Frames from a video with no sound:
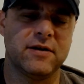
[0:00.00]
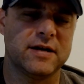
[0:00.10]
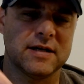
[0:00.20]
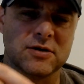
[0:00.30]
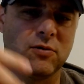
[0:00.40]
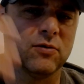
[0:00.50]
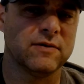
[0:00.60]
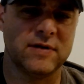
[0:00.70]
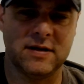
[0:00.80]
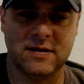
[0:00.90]
He gets a hold
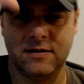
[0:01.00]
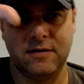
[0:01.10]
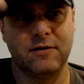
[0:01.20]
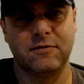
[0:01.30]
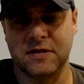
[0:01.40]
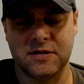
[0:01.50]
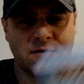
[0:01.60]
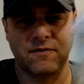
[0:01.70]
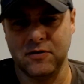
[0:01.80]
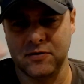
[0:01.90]
of it, and then you go into these other
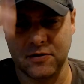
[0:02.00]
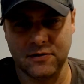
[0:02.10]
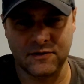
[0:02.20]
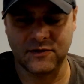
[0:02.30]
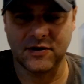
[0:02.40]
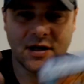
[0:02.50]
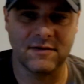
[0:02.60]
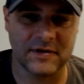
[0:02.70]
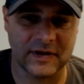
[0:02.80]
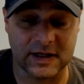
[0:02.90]
futures and
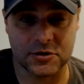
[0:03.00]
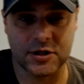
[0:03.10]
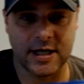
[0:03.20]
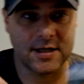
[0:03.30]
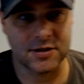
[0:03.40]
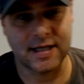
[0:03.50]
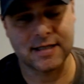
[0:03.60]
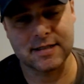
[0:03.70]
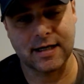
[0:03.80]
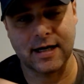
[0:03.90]
stuff, and things change, and
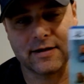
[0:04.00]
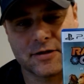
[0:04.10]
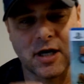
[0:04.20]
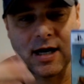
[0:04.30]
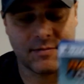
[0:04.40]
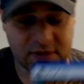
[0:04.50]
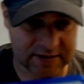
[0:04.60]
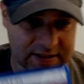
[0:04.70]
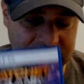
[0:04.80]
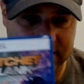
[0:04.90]
that's the kind of the time
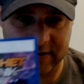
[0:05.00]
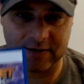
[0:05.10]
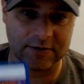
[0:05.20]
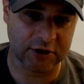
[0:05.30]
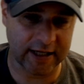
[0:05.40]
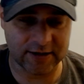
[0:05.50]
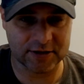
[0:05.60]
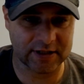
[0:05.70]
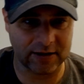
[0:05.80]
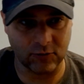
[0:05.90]
things kind of like the change
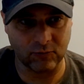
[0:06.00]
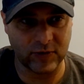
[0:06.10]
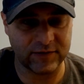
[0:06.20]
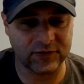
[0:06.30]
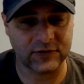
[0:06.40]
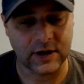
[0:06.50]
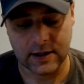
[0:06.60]
is like little riffs,